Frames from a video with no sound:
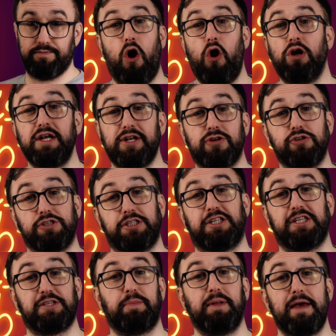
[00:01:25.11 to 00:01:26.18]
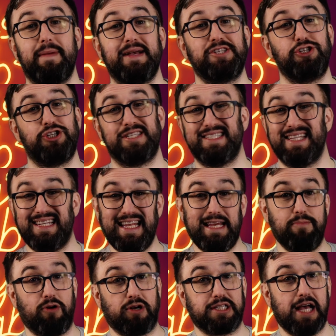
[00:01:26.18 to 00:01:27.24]
All it does is display messages in the
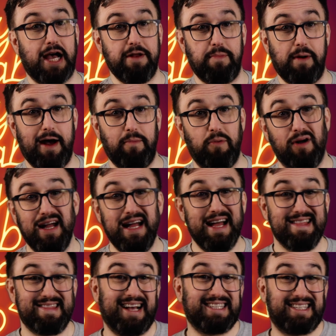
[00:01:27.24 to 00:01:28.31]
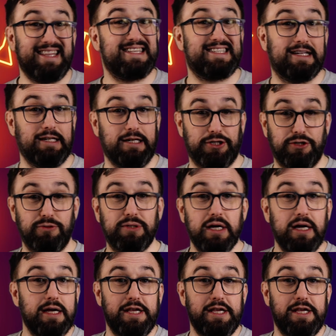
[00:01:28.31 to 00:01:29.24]
debug sidebar, but thanks to this little dude,